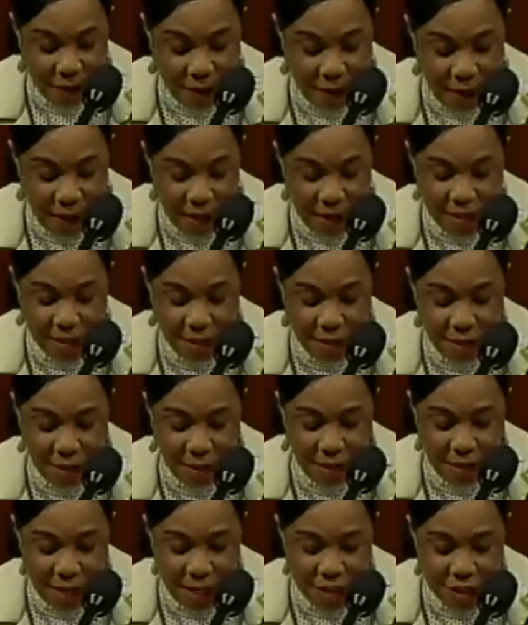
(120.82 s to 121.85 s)
in
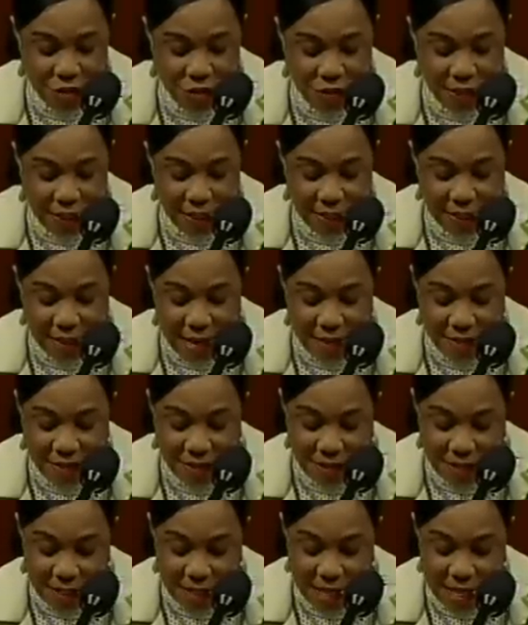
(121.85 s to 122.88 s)
District
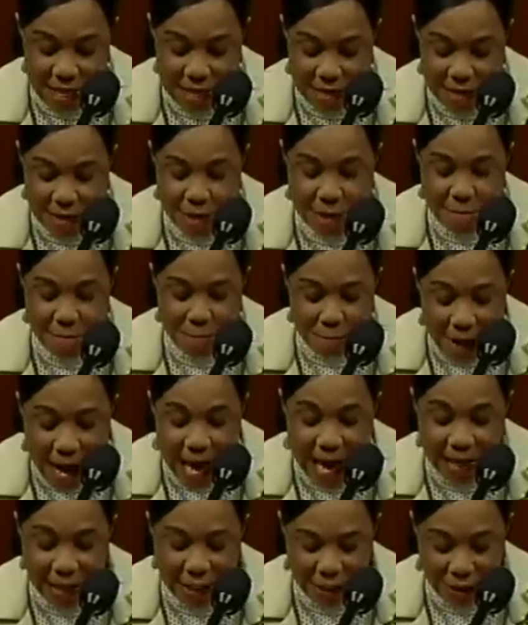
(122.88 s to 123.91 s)
17,
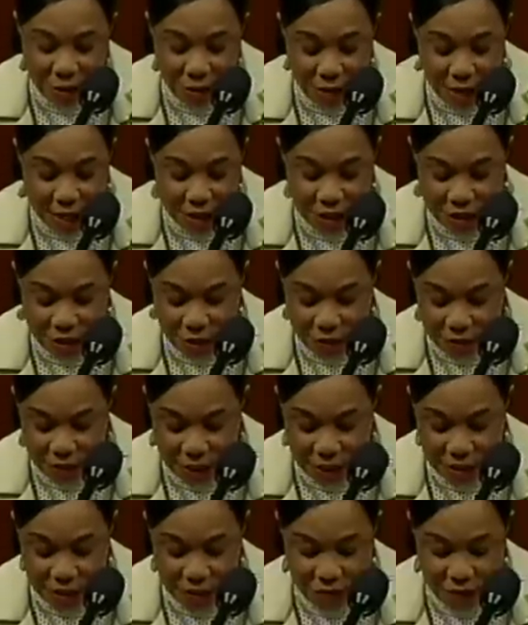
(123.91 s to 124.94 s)
my congressional
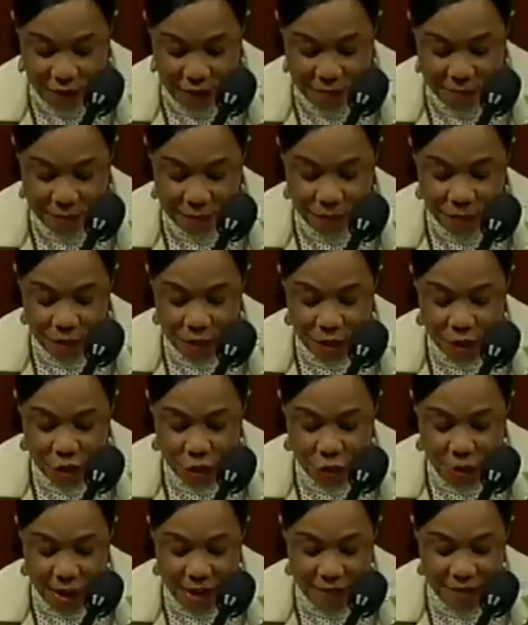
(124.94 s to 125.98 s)
district.
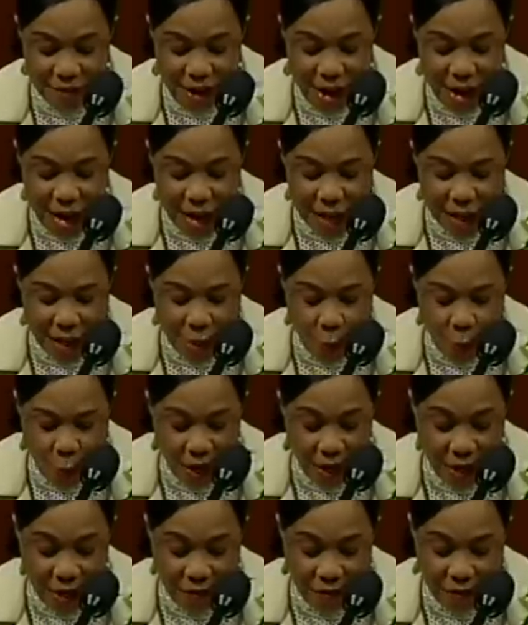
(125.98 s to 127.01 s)
Trayvon, a
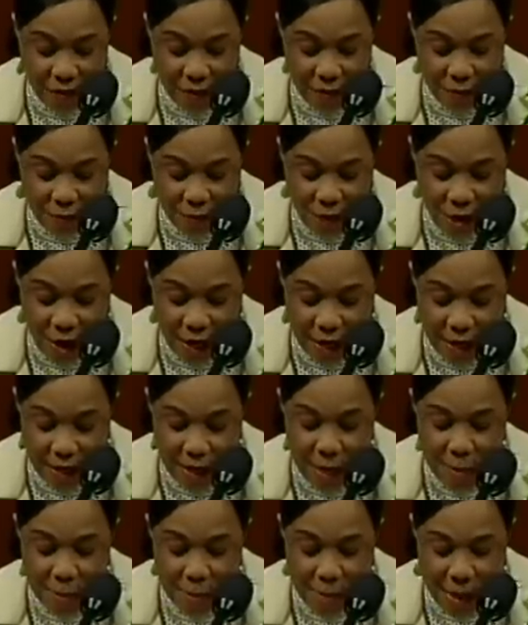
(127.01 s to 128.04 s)

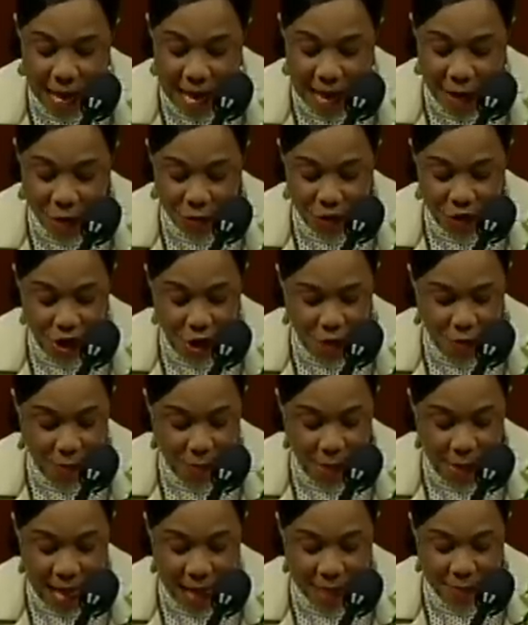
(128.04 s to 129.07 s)
140-pound young
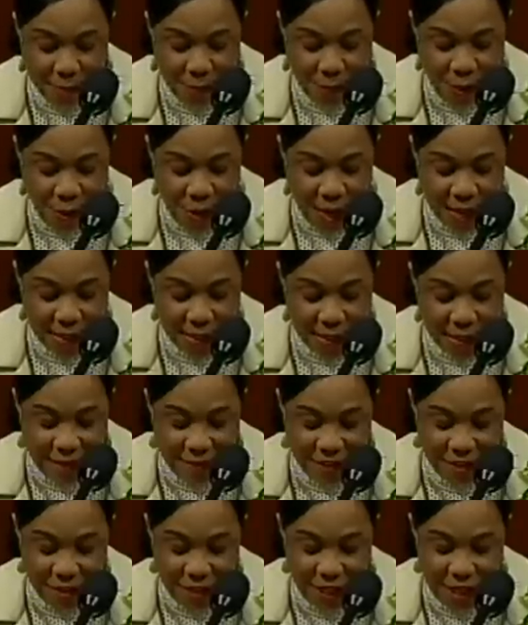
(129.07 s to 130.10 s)
black boy,
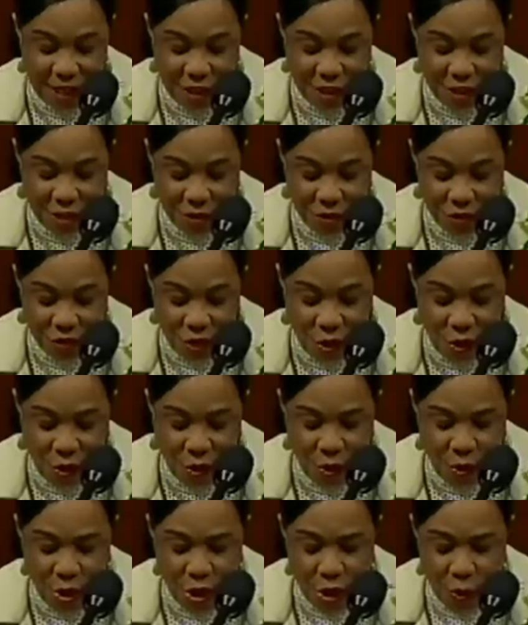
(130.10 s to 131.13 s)
17 years
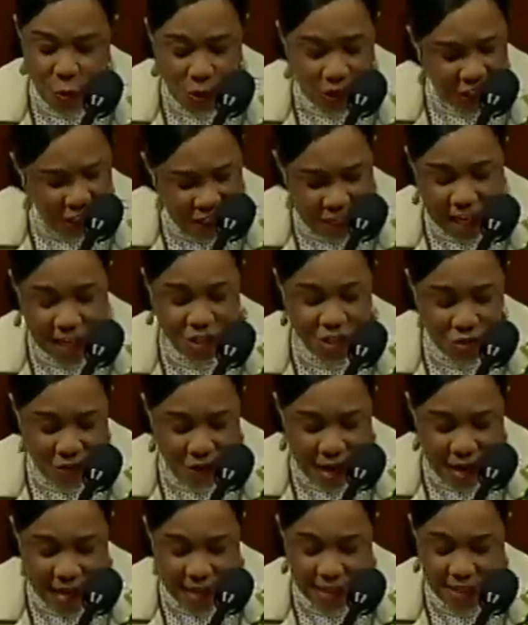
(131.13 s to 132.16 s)
old, was just
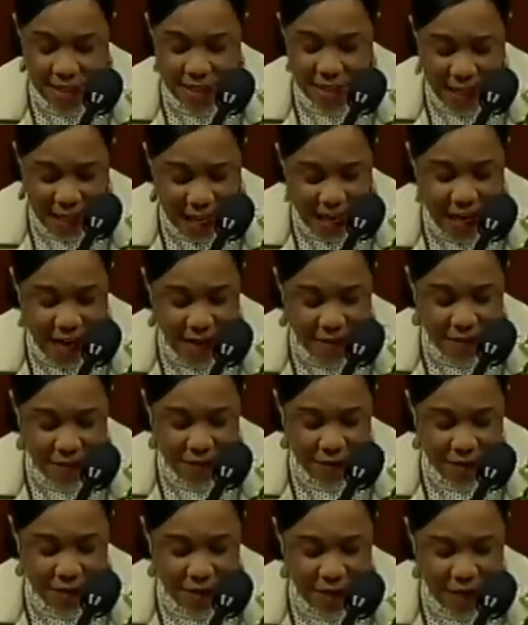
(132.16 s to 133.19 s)
trying to live
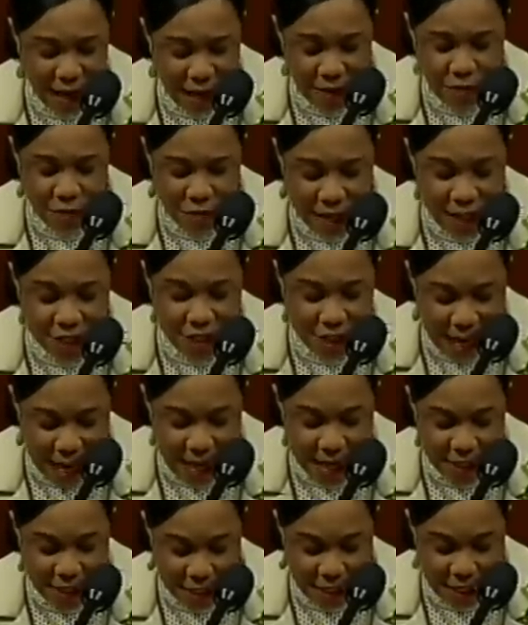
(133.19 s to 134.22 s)
and reach
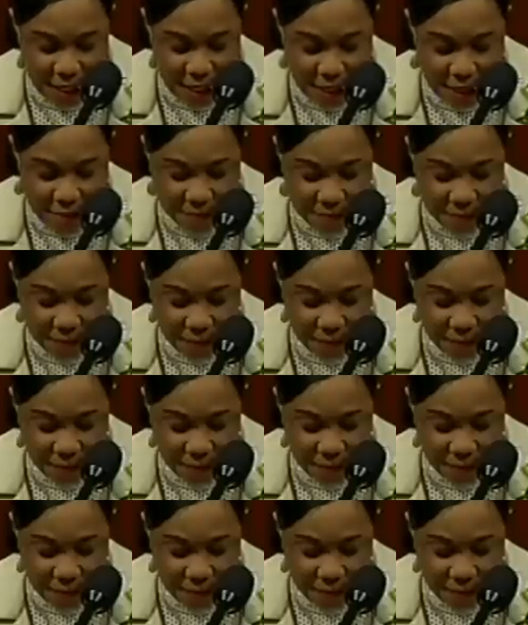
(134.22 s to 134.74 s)
18.